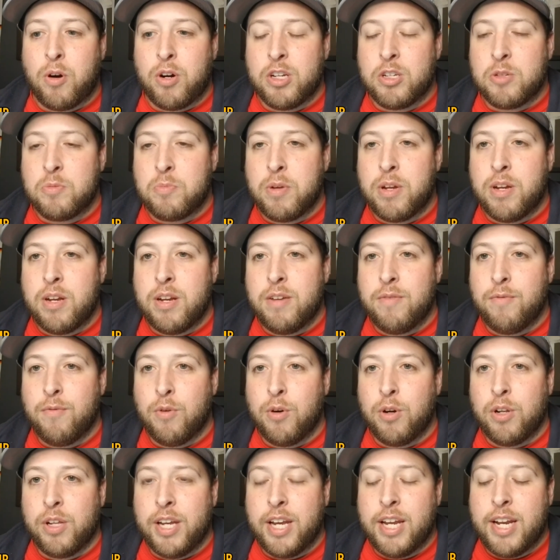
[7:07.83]
He's been
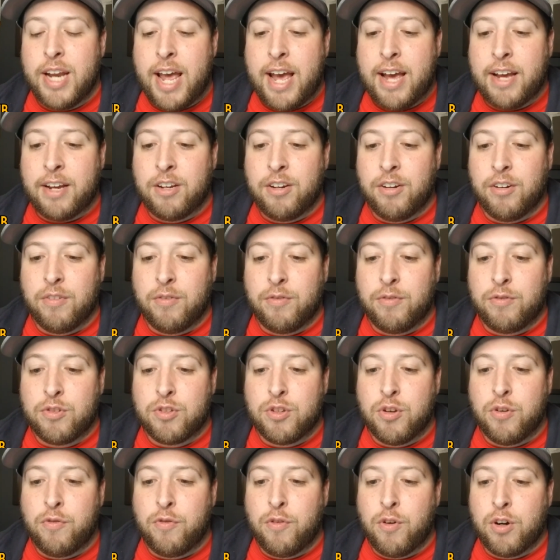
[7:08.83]
really inaccurate
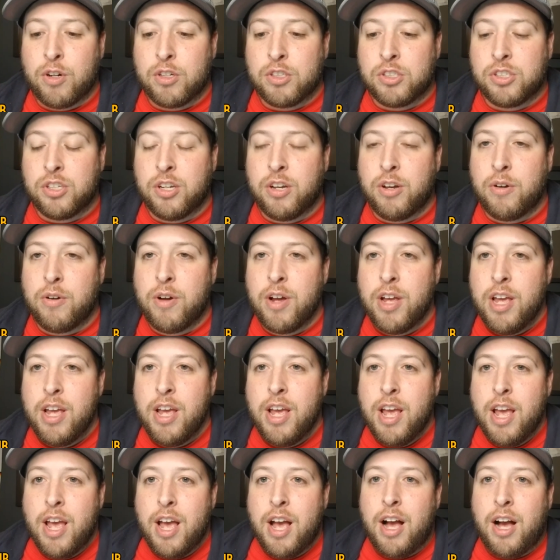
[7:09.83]
so far. So
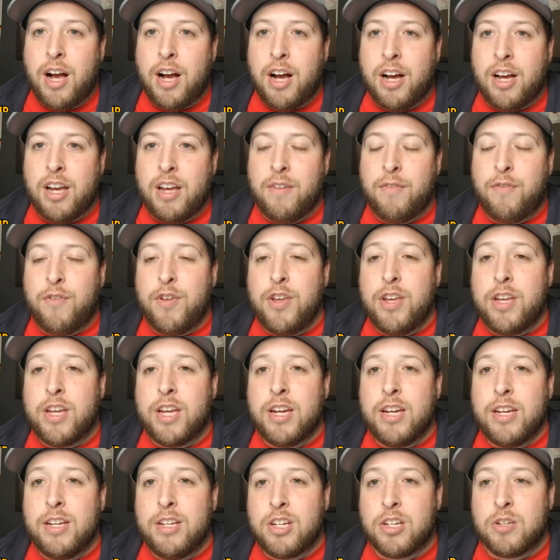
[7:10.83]
if he
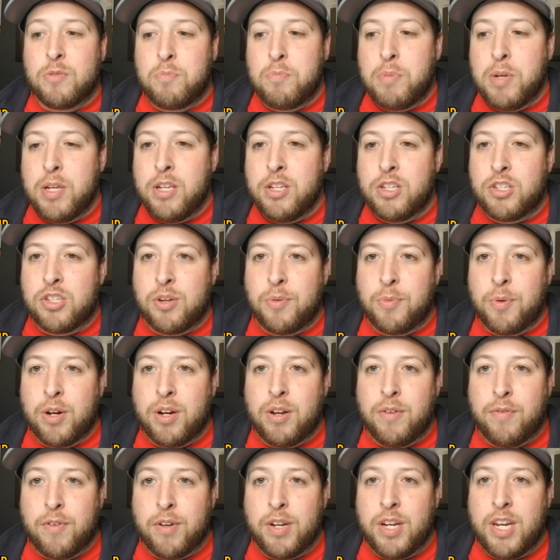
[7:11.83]
can just be somewhat
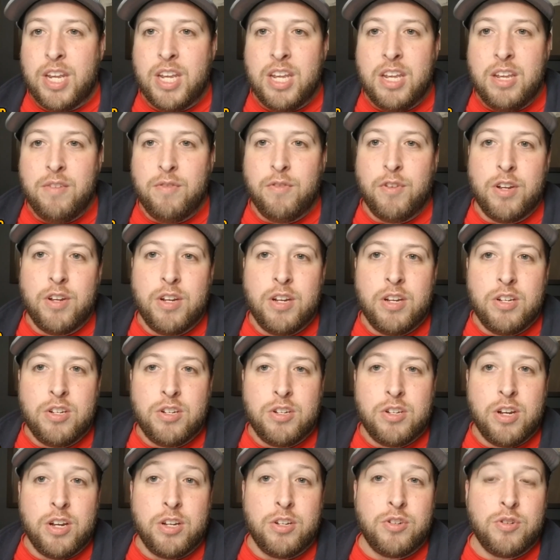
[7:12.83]
of an even
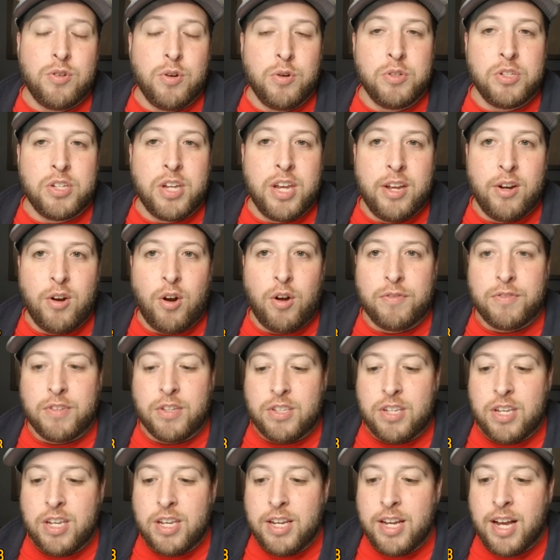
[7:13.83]
strokes gained off the
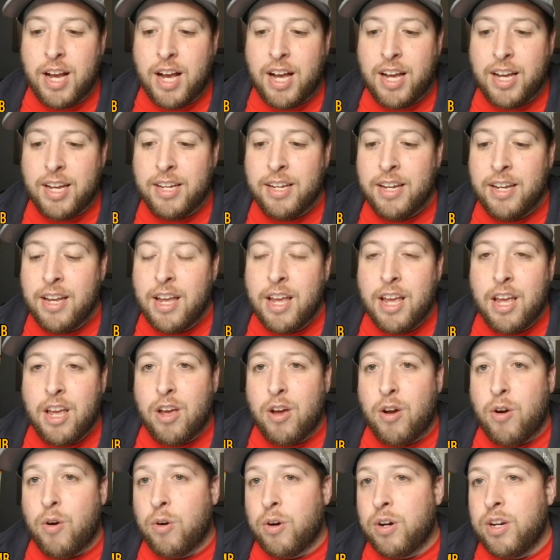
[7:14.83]
tee guy,
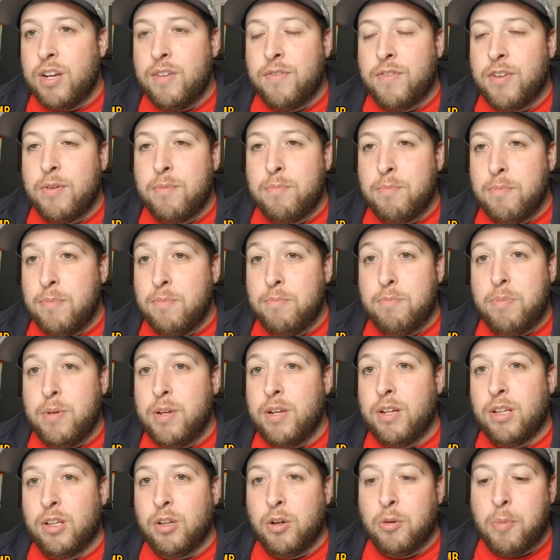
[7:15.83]
or even be
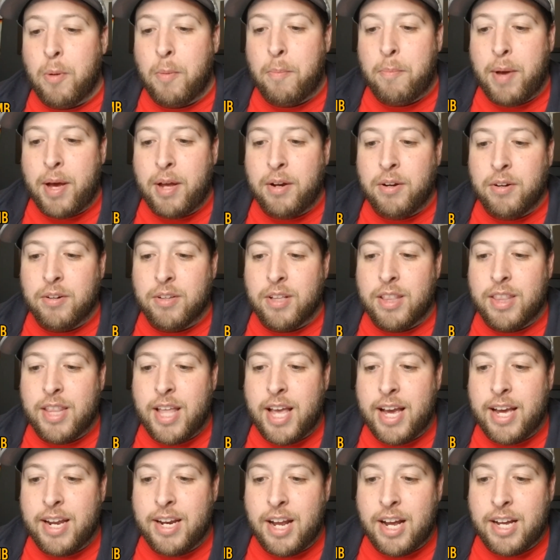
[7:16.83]
a little bit better than
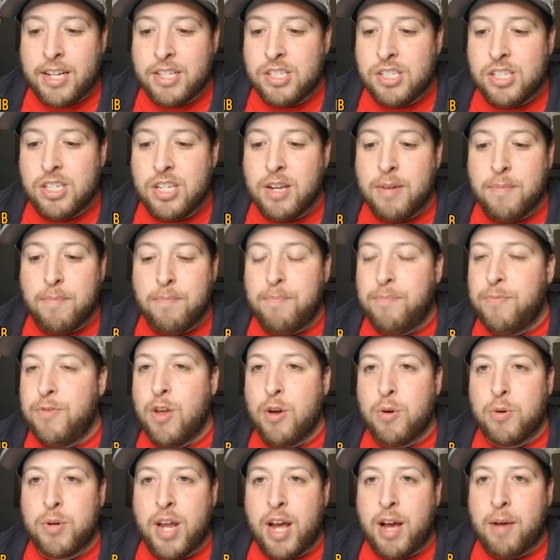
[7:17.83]
that, I see him
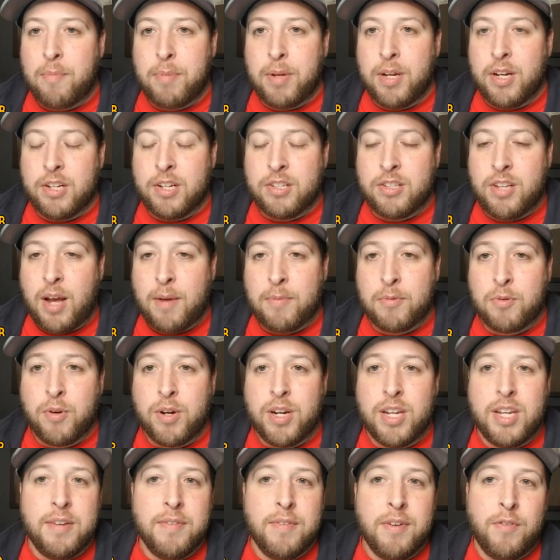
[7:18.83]
no doubt being a top 20.
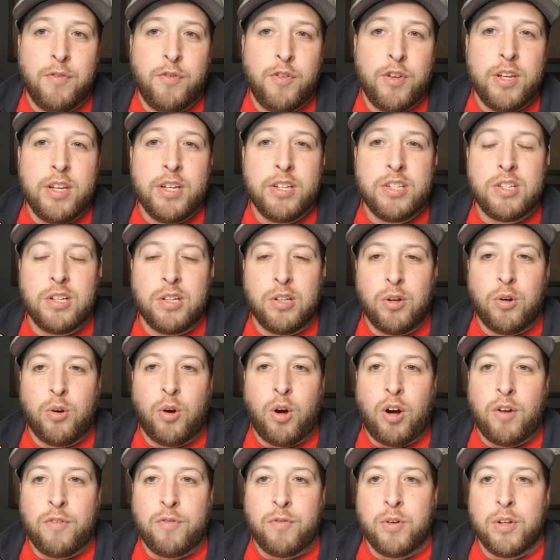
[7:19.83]
Even if he is a little
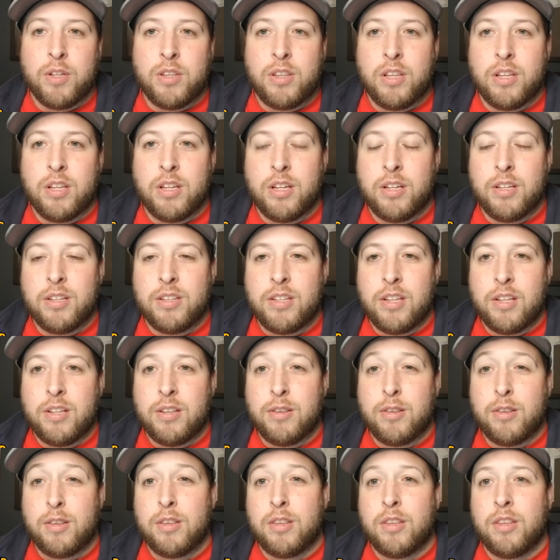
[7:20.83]
off with the
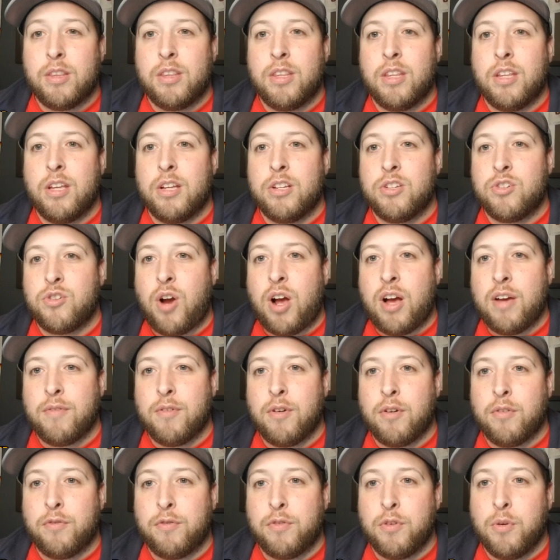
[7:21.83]

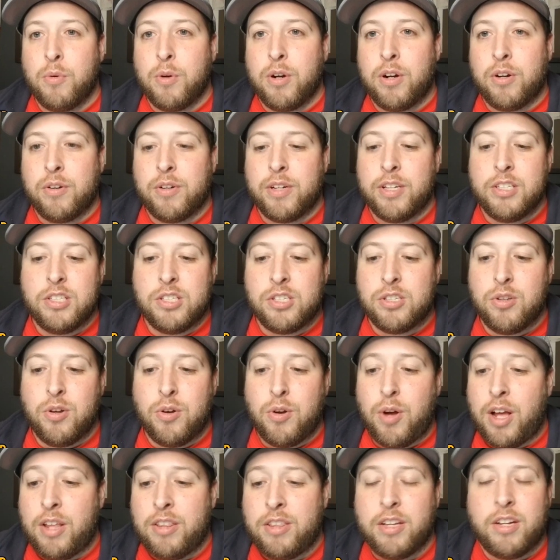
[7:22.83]
driver, if you will, he's still,
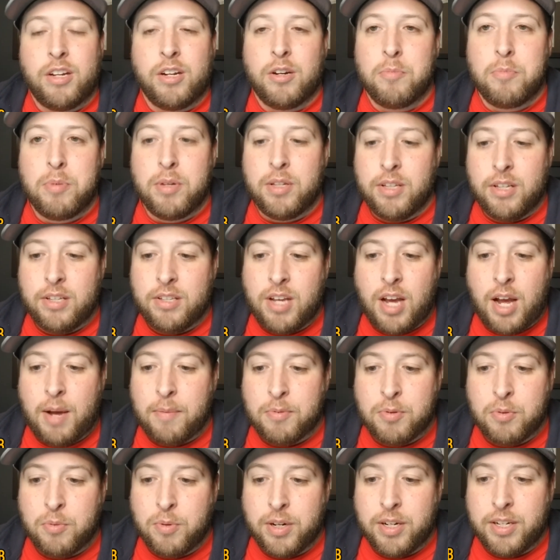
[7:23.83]
I think, going to be in the top
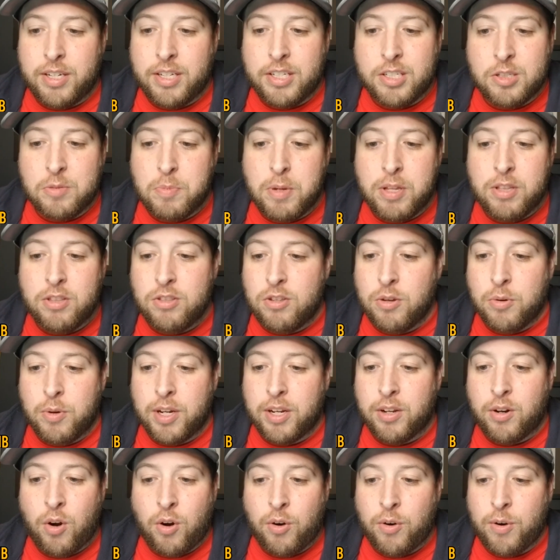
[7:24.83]
20. He's been doing
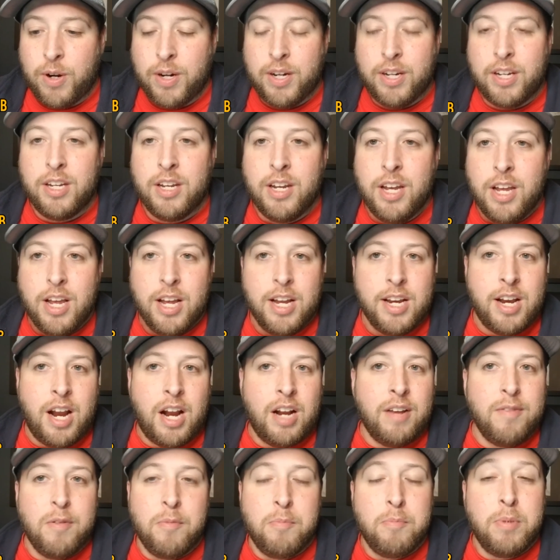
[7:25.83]
it already, not
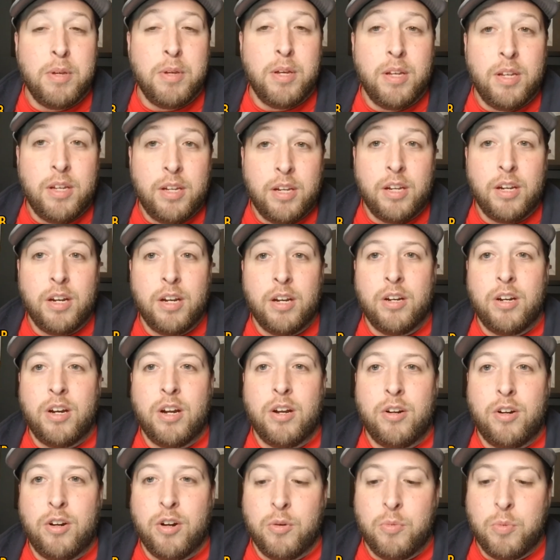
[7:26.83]
even being
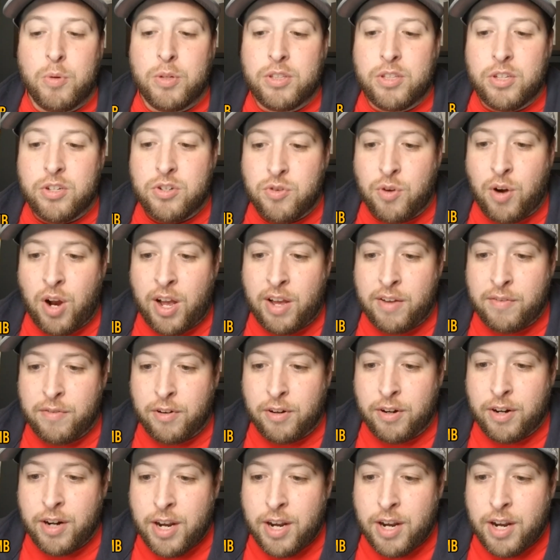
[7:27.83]
good with the driver.